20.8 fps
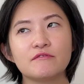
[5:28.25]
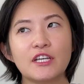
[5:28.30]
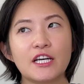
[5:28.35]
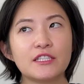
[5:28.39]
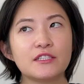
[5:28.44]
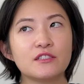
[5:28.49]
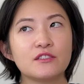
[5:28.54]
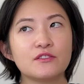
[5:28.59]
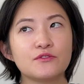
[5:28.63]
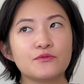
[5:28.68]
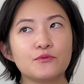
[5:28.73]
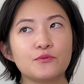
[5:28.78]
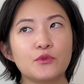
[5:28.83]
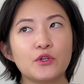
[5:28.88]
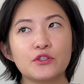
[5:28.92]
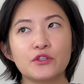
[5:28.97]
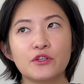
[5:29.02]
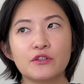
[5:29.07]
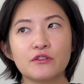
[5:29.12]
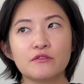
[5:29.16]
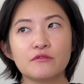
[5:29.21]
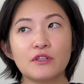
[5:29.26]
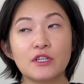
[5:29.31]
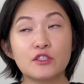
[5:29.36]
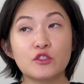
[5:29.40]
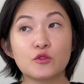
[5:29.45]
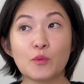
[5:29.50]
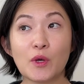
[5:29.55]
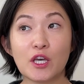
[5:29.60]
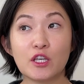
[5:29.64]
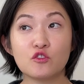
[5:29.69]
That's what your
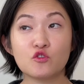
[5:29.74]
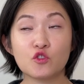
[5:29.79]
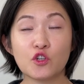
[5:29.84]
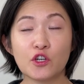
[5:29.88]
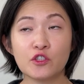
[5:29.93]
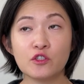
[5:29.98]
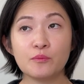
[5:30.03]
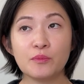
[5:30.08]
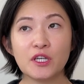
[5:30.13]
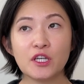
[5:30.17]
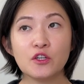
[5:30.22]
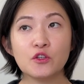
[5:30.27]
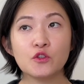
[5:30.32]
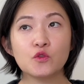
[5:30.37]
resume is trying to be.